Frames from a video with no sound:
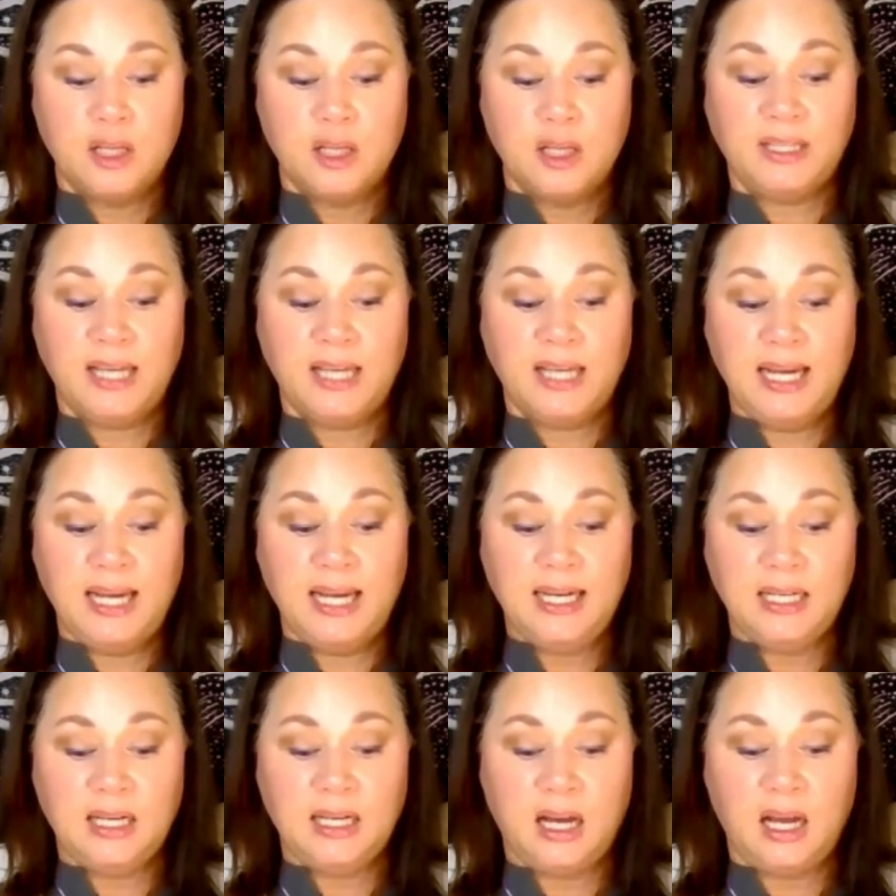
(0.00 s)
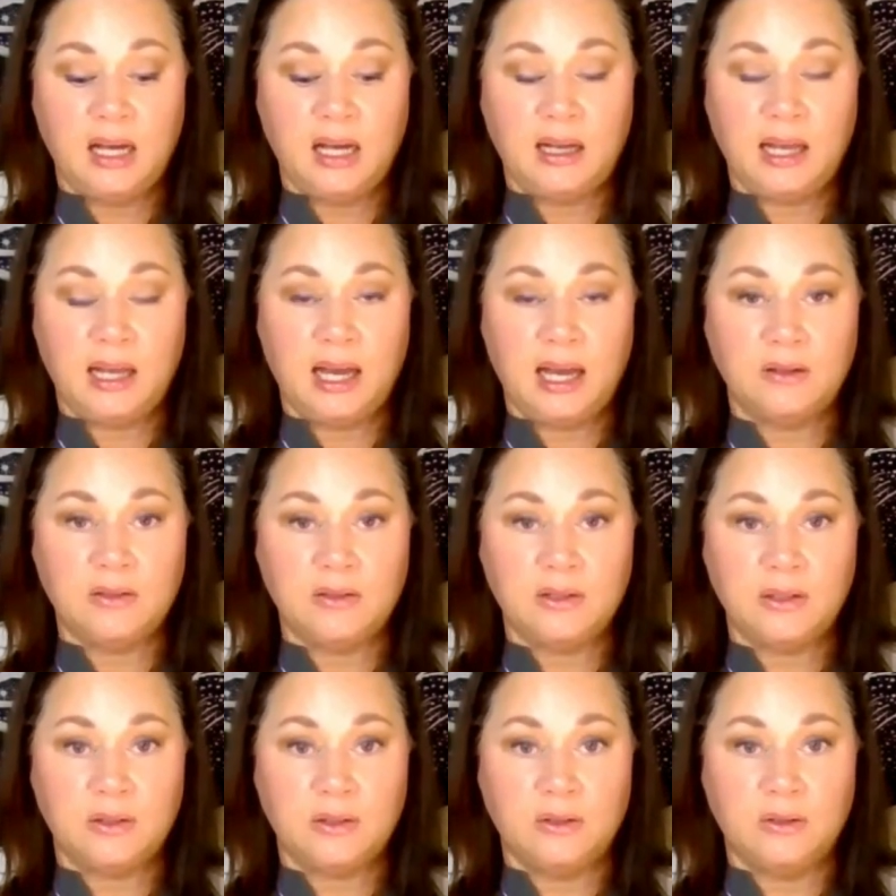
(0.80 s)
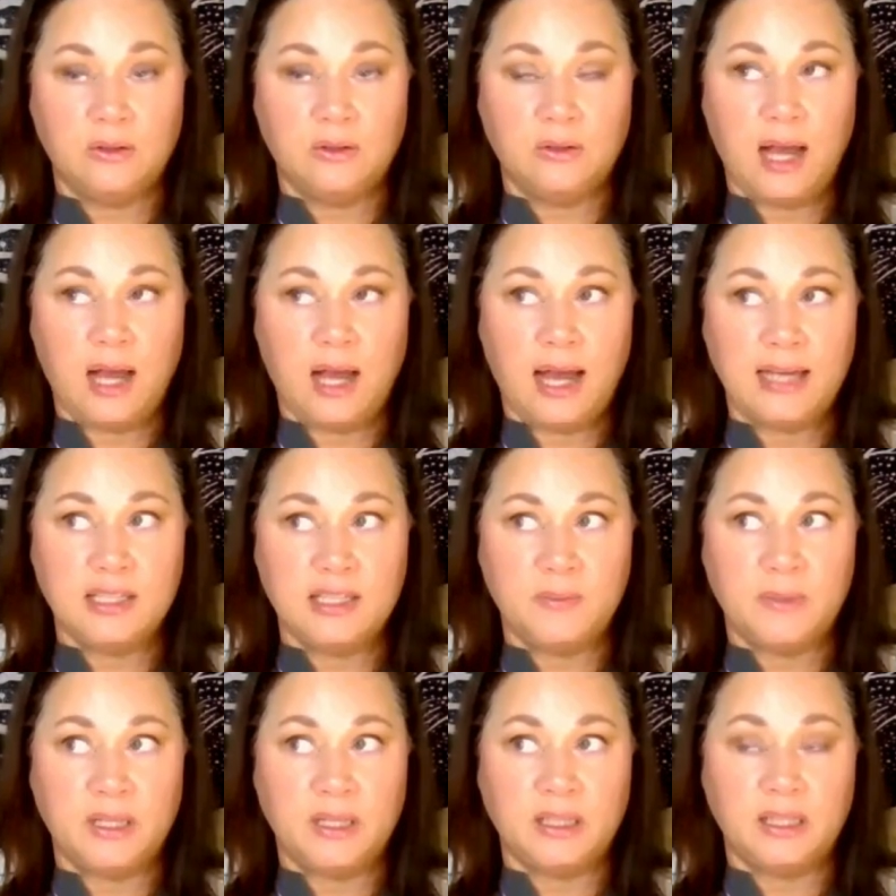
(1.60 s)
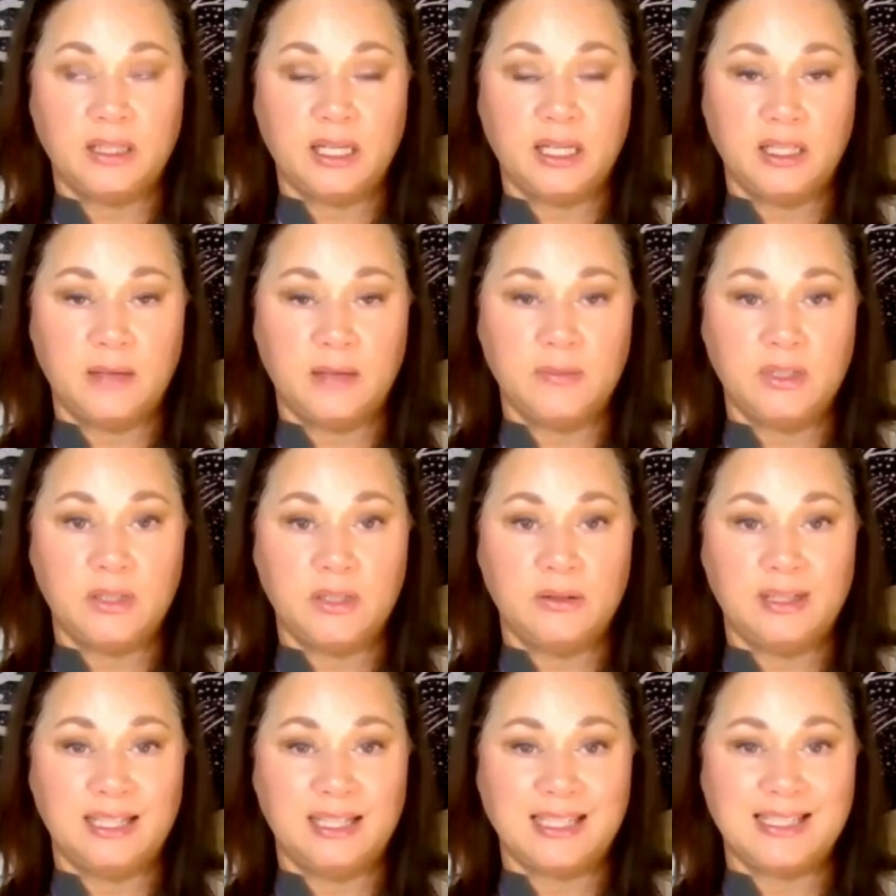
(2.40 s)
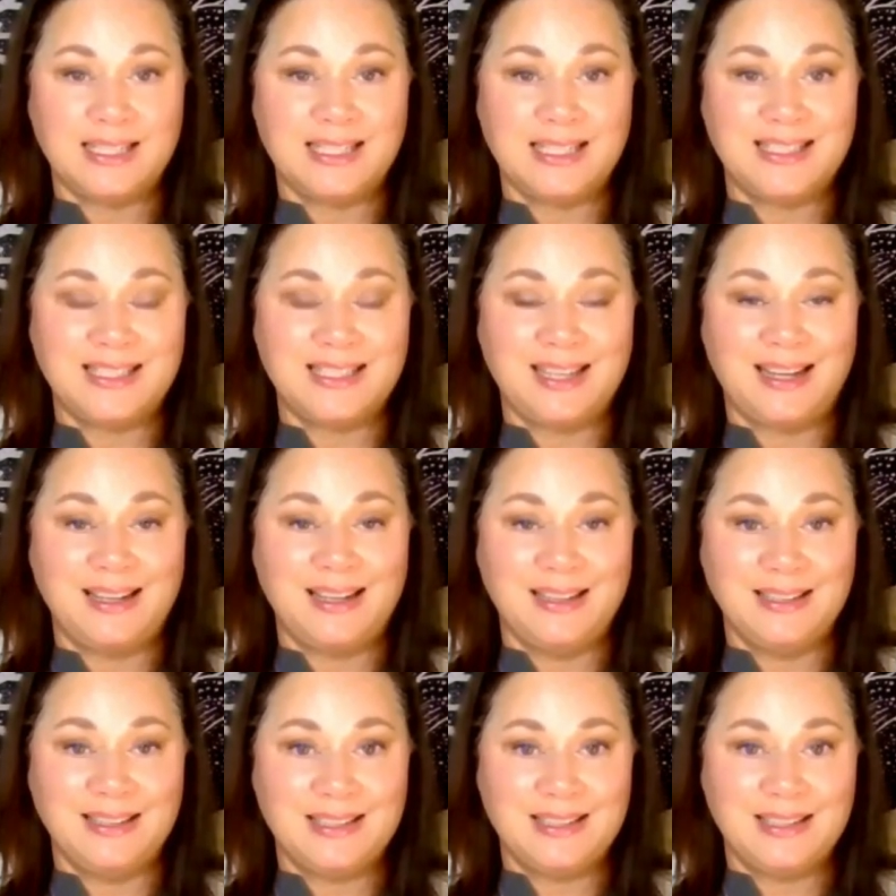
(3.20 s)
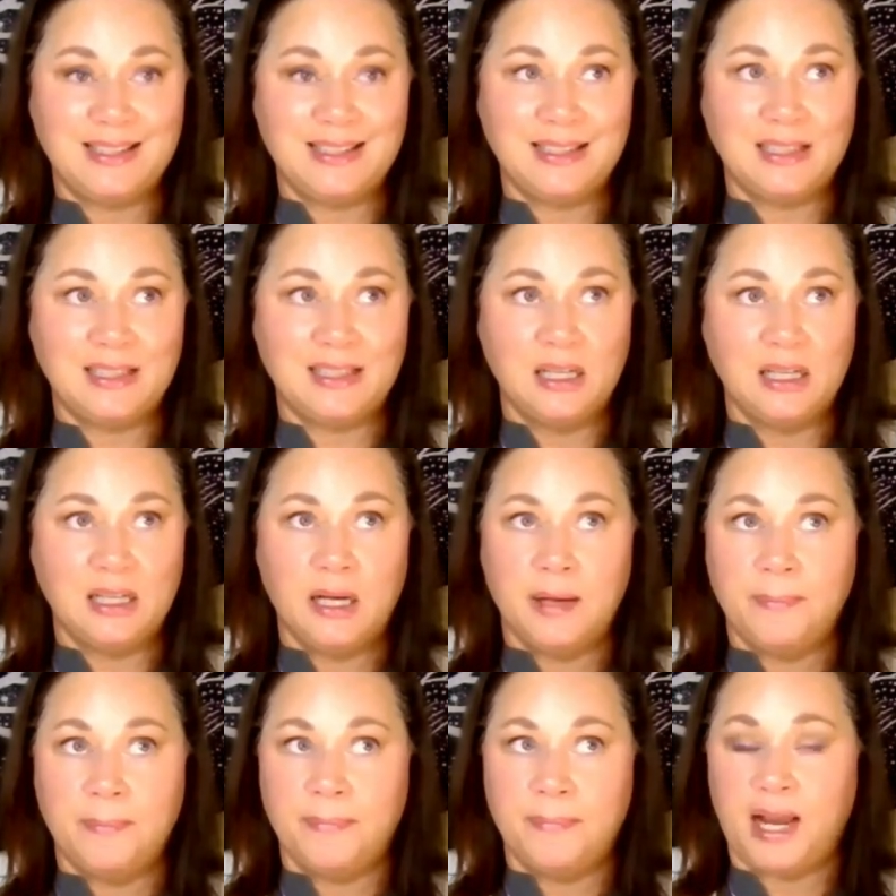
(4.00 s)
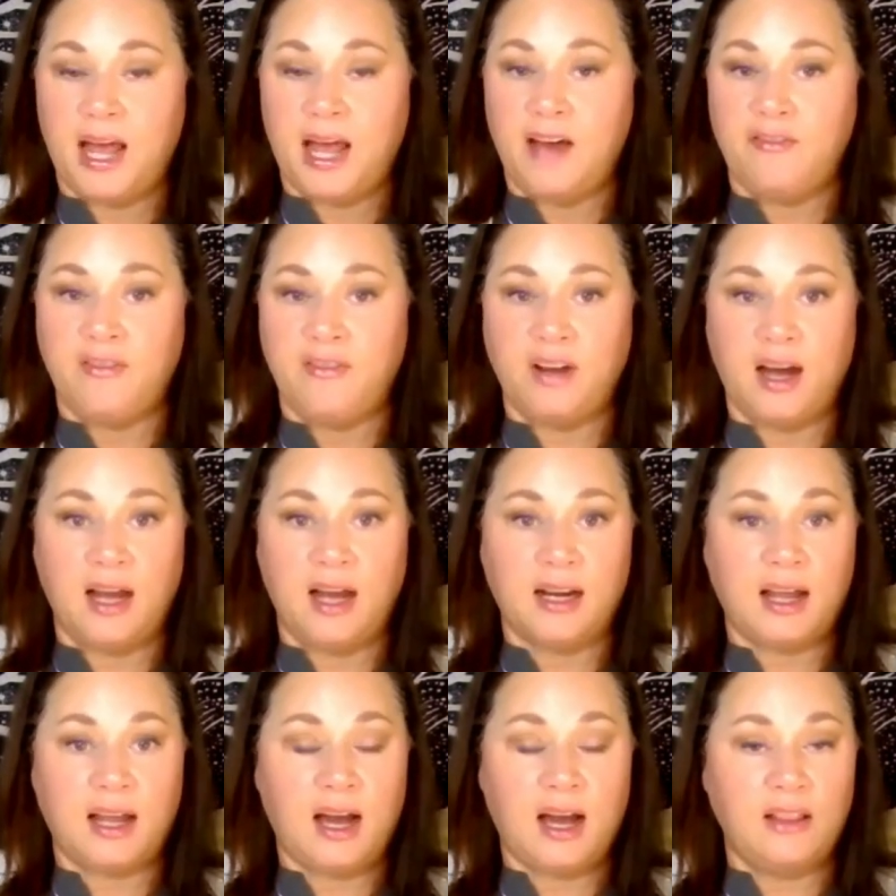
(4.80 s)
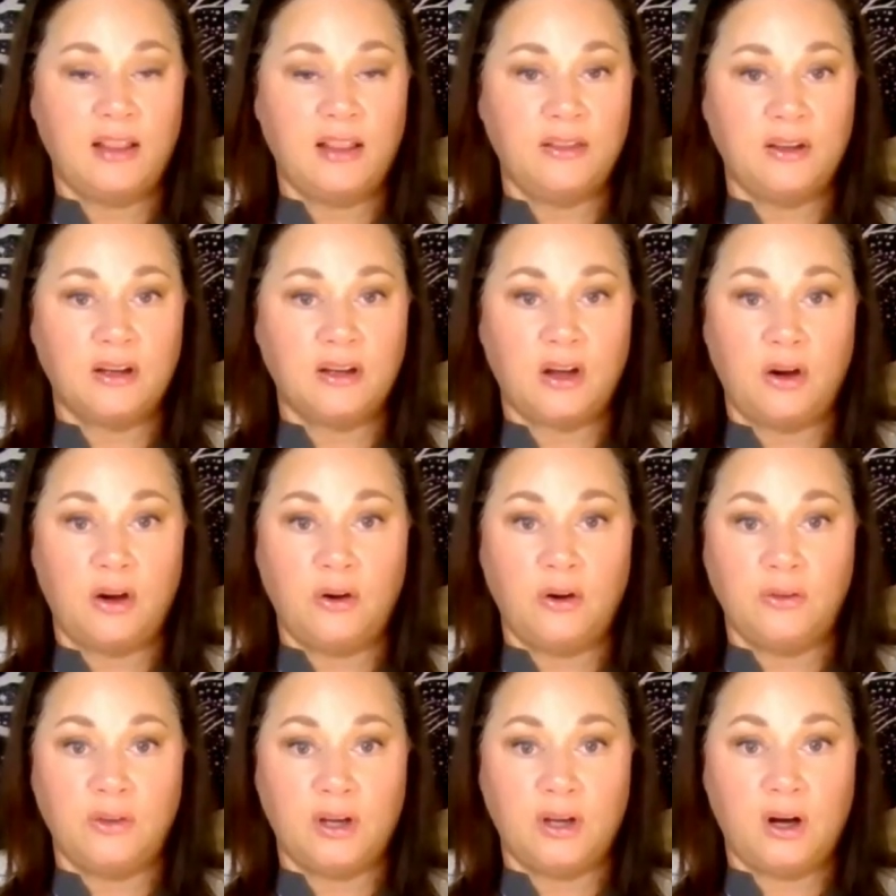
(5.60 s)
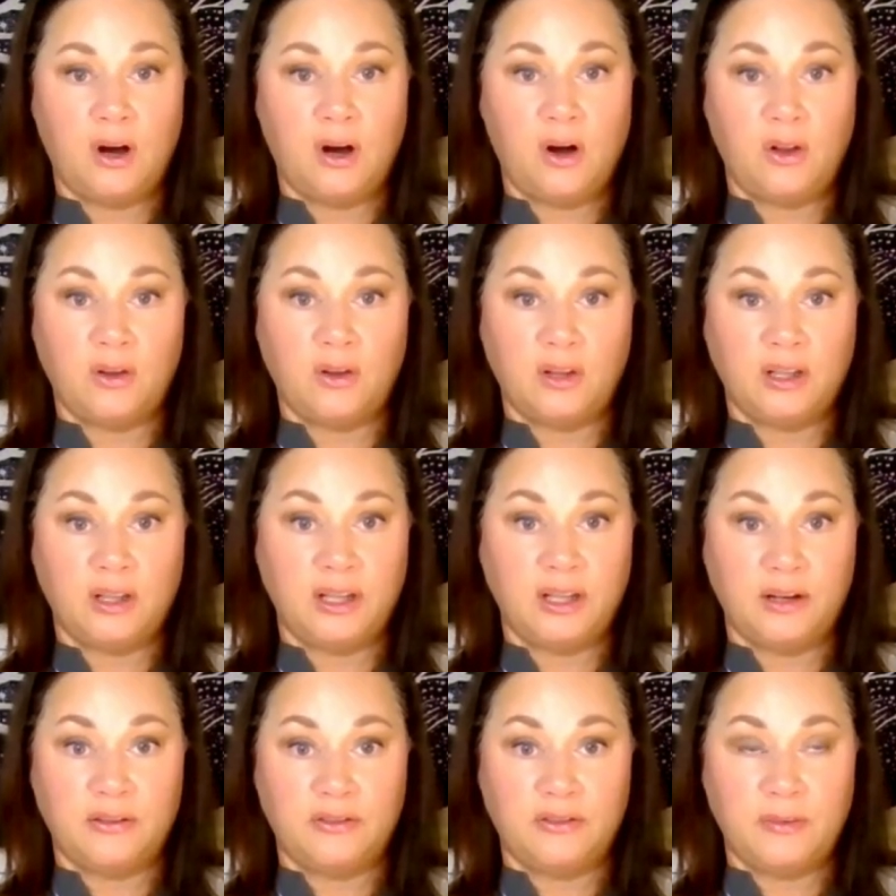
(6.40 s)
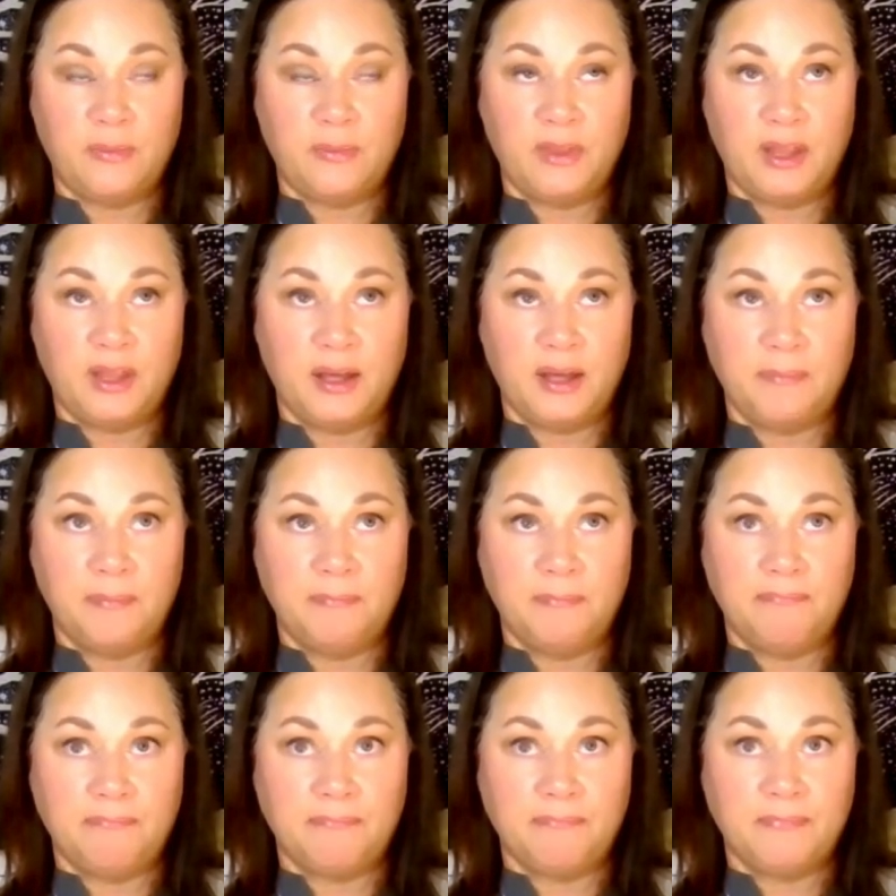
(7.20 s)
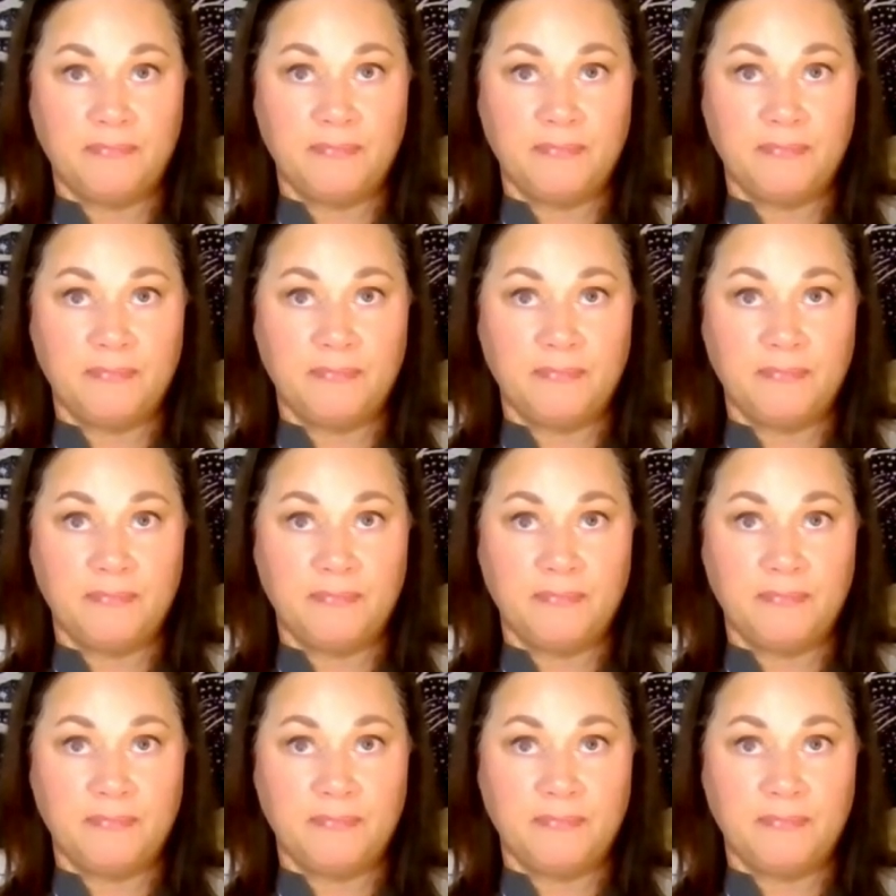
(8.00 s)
Pleiadian High Council has been cleaned up to an extent, but I have not gotten the all clear from them.